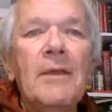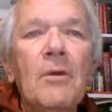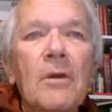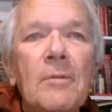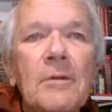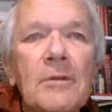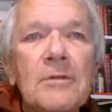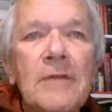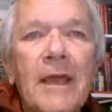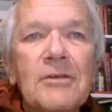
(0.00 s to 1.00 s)
orbitals
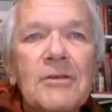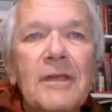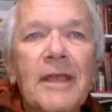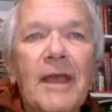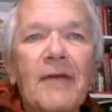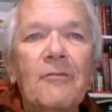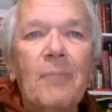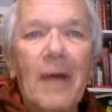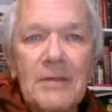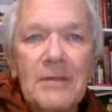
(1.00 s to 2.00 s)
actually have
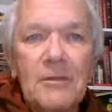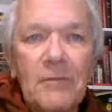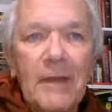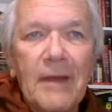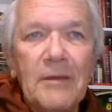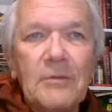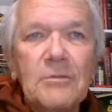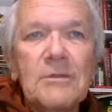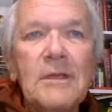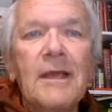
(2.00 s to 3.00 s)
positive
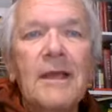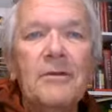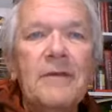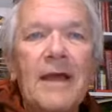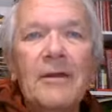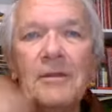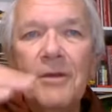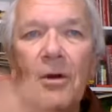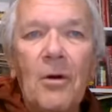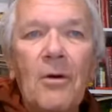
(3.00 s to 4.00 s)
values. They're down in the
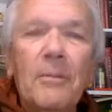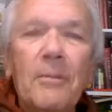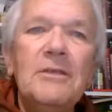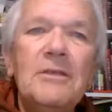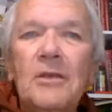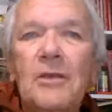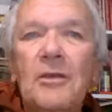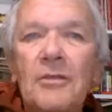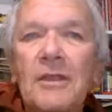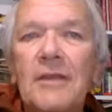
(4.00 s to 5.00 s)
hole. Basically, you
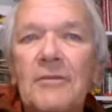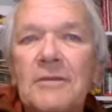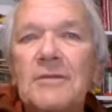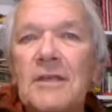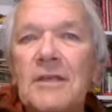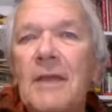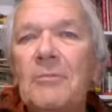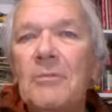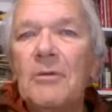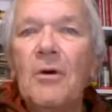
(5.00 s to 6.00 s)
can think of this as the
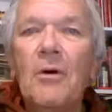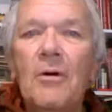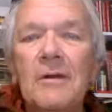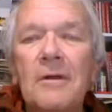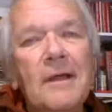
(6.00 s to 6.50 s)
depth of the hole.